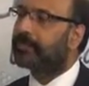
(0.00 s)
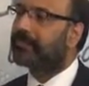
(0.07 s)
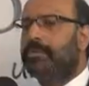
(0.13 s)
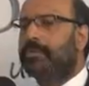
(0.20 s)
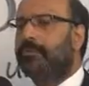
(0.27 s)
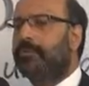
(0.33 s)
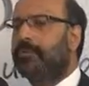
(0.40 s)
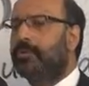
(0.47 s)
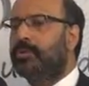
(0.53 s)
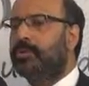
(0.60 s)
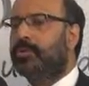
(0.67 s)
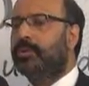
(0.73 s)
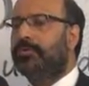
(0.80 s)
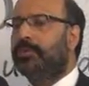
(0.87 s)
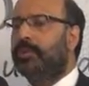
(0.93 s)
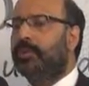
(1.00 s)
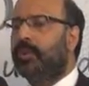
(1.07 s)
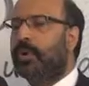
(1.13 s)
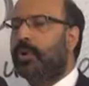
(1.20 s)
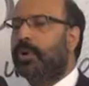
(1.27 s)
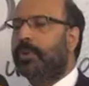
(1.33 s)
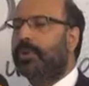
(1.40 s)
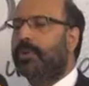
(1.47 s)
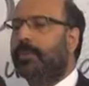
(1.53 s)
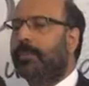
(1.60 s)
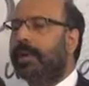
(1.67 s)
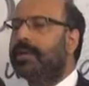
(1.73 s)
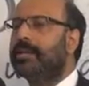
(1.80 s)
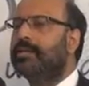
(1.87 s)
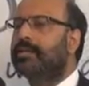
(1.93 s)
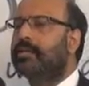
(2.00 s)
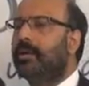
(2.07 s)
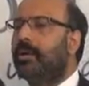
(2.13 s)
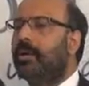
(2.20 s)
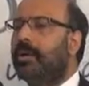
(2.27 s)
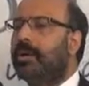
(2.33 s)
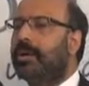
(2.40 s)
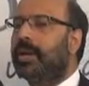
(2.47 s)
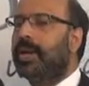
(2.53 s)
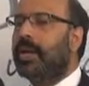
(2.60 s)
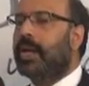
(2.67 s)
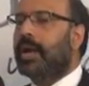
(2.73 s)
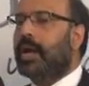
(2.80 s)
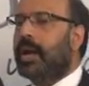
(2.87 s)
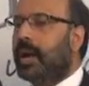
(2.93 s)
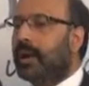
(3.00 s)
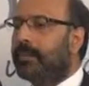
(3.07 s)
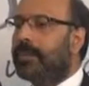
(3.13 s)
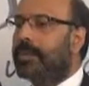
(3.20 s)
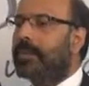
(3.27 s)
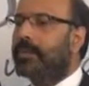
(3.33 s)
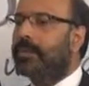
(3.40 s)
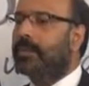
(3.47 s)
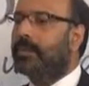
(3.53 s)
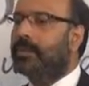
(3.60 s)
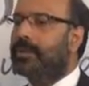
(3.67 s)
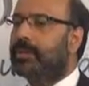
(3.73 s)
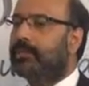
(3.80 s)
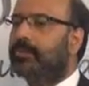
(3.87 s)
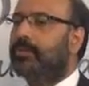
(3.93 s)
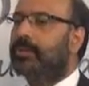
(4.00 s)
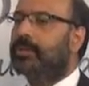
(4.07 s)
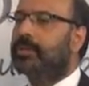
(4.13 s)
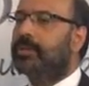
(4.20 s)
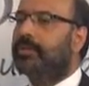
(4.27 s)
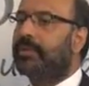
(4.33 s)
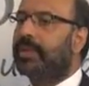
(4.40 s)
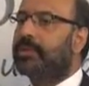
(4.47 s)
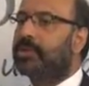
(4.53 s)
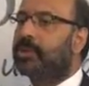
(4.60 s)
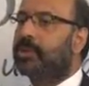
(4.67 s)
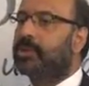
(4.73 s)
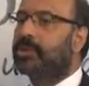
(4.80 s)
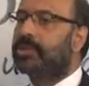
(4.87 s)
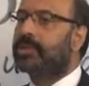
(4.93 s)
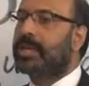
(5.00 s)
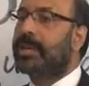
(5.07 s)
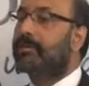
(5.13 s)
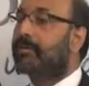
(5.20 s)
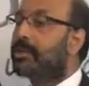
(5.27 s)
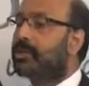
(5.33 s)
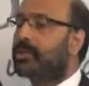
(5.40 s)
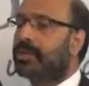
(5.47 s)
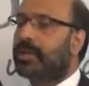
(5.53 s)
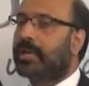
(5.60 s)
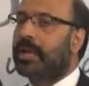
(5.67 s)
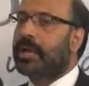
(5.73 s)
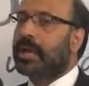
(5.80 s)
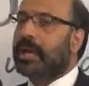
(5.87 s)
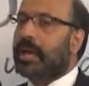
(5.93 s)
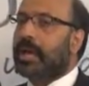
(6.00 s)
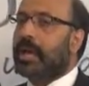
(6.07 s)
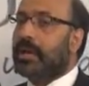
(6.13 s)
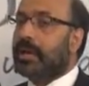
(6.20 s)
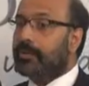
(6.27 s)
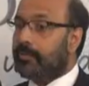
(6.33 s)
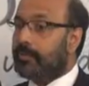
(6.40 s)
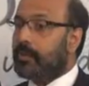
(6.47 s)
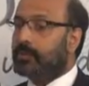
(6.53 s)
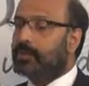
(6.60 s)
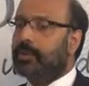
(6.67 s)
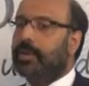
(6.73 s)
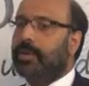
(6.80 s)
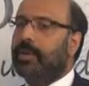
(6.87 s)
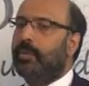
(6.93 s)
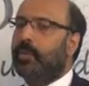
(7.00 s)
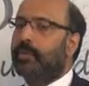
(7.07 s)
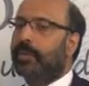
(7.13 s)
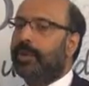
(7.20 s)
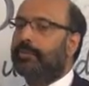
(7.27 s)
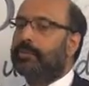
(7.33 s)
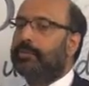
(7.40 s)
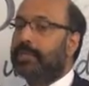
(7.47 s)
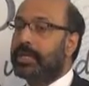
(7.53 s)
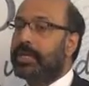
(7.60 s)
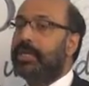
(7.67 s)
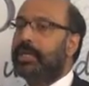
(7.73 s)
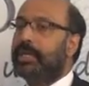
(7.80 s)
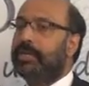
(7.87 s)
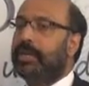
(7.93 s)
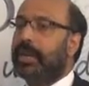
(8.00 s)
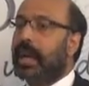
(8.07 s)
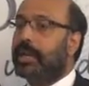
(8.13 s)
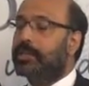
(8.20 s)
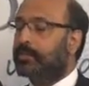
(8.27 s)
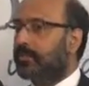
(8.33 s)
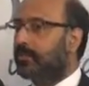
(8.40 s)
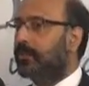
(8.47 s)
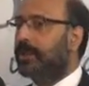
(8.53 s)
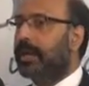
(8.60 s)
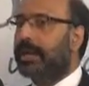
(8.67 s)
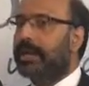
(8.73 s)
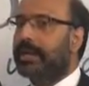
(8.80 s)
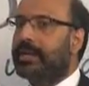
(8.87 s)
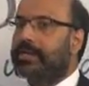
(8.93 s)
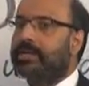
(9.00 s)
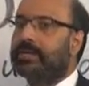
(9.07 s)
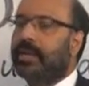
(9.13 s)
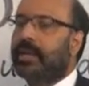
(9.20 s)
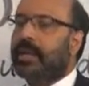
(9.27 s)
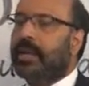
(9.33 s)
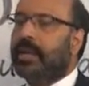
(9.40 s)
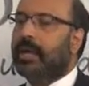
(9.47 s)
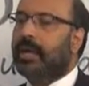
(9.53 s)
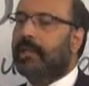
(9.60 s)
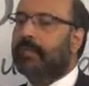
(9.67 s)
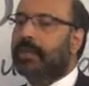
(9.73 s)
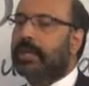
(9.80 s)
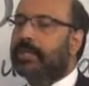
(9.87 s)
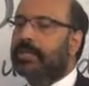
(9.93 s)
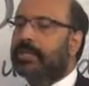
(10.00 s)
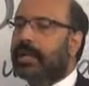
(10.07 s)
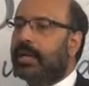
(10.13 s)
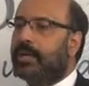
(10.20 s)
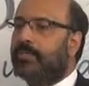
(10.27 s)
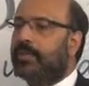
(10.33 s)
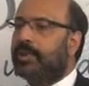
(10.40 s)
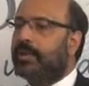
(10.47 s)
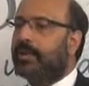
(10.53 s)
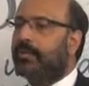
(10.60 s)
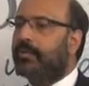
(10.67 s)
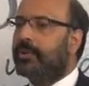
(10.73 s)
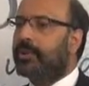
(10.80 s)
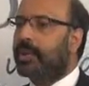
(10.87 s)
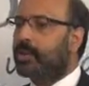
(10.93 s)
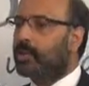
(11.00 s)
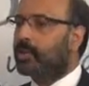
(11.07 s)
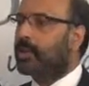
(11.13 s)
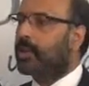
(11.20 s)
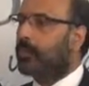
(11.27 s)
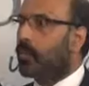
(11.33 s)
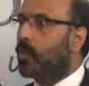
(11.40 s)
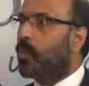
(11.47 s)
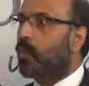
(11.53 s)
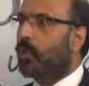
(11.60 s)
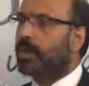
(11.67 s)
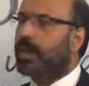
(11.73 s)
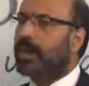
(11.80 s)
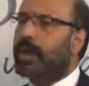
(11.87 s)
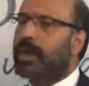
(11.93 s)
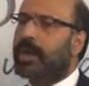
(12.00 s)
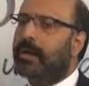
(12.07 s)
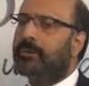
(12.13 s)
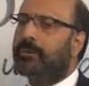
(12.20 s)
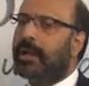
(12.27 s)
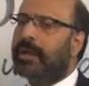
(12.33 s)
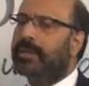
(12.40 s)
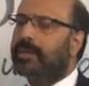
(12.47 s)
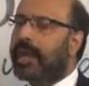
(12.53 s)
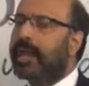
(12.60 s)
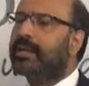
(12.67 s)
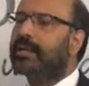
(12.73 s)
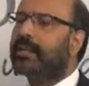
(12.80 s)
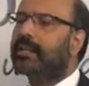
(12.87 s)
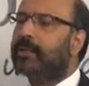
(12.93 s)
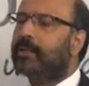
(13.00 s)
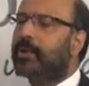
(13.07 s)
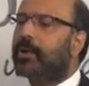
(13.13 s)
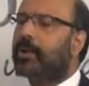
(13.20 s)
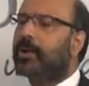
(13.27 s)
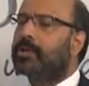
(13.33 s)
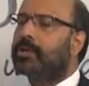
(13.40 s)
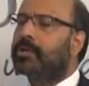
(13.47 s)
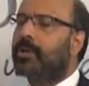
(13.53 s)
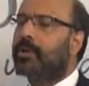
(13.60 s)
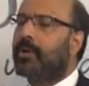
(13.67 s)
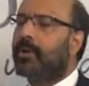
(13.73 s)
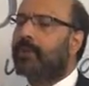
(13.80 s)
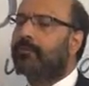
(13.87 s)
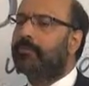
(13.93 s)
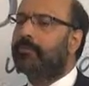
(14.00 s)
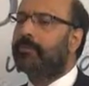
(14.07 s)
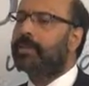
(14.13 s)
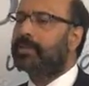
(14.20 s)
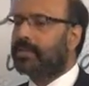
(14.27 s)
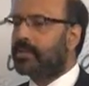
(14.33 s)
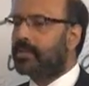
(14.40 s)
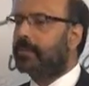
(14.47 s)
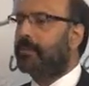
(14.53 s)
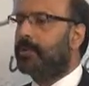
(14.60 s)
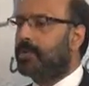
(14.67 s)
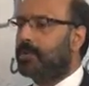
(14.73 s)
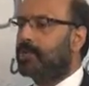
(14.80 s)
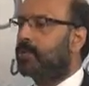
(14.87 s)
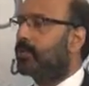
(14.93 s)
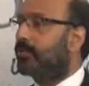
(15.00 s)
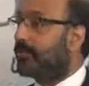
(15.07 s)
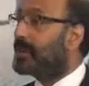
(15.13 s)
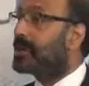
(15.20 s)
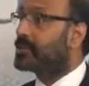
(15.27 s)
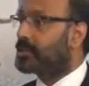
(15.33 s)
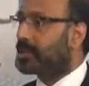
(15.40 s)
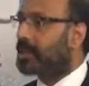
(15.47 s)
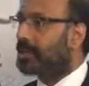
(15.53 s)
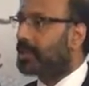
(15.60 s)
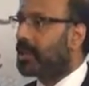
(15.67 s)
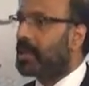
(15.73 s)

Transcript: The future of the world depends on harmony between different civilizations and religion. Unfortunately, what we have seen in the last few decades is kind of a confrontational mode, and that is because of misinterpretation of religion.